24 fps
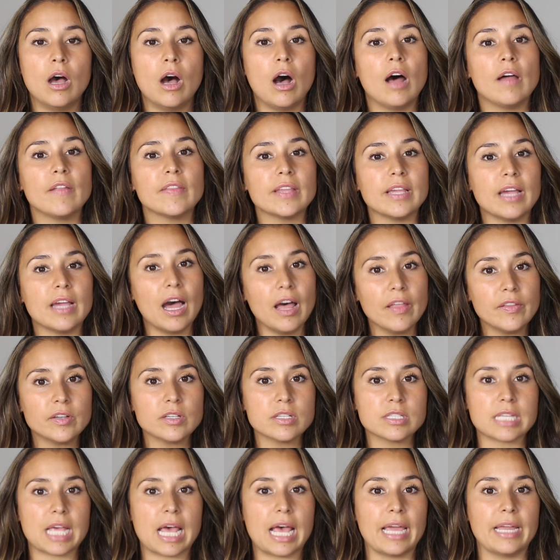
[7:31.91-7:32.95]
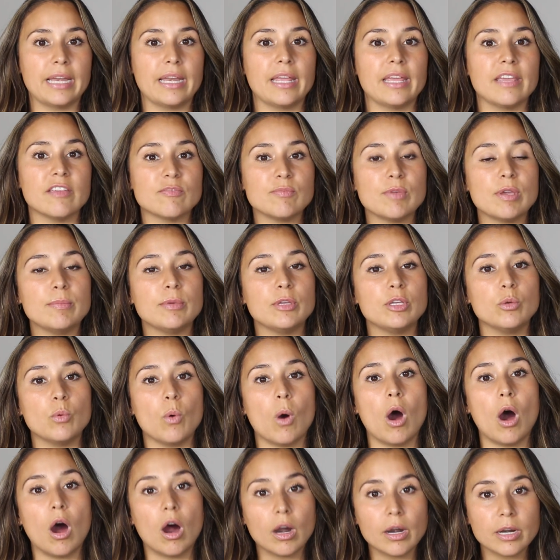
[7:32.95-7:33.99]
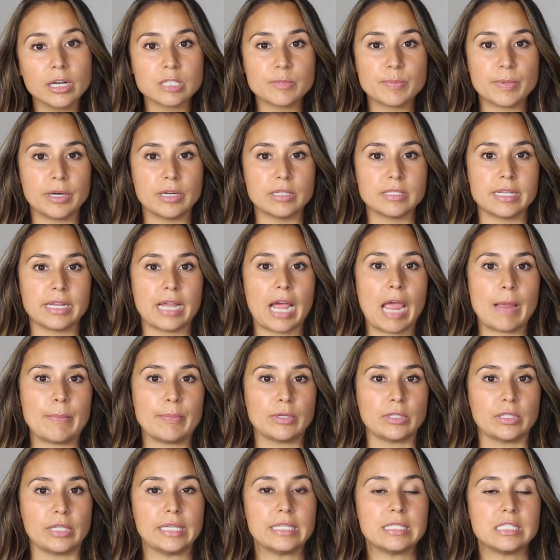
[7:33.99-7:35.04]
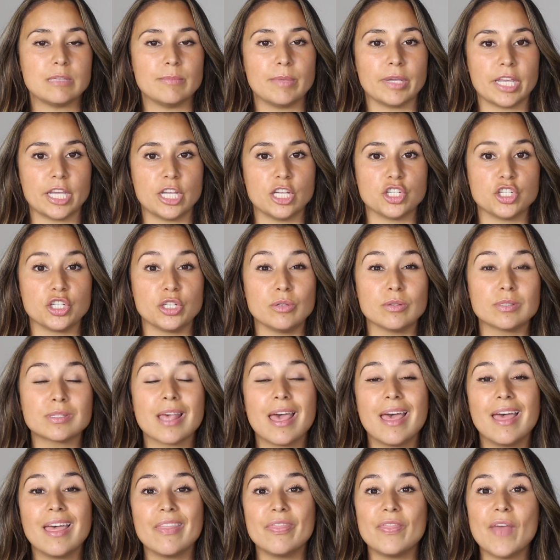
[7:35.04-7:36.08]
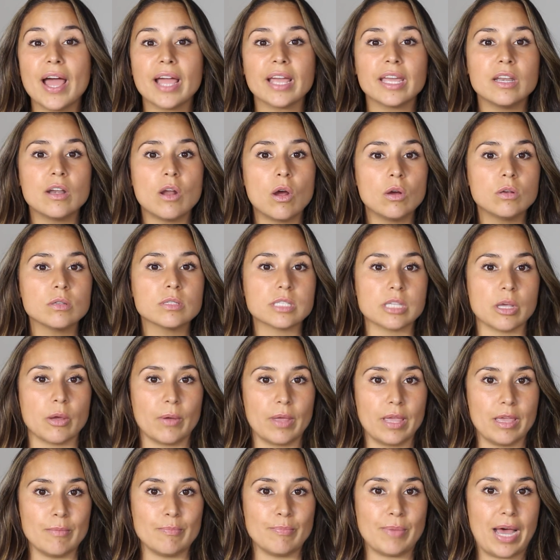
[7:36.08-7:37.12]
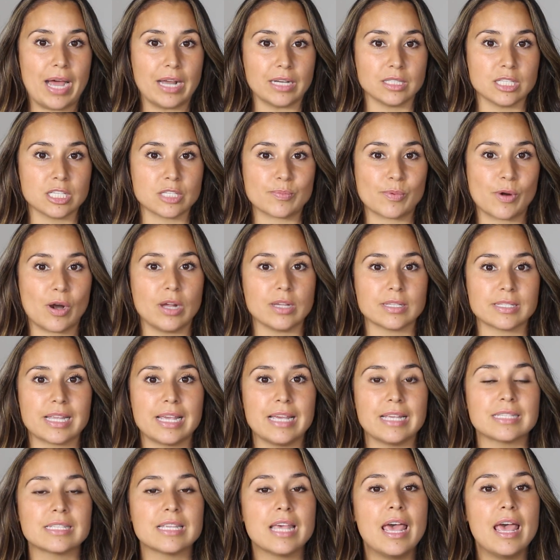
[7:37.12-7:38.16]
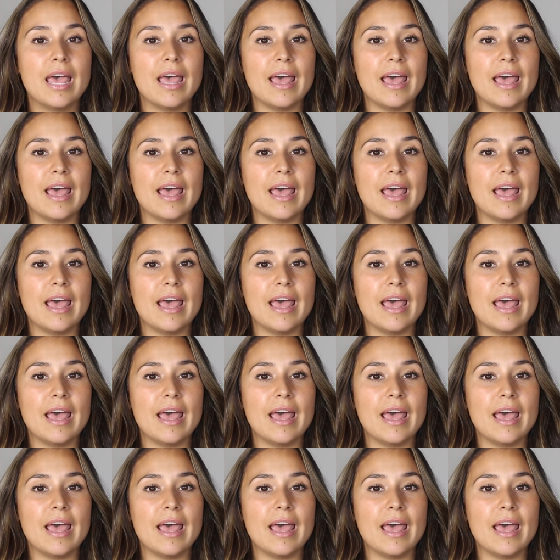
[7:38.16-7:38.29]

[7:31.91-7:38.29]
On other side, if maybe you are experiencing hyperglycemic issues, that can also impact this process.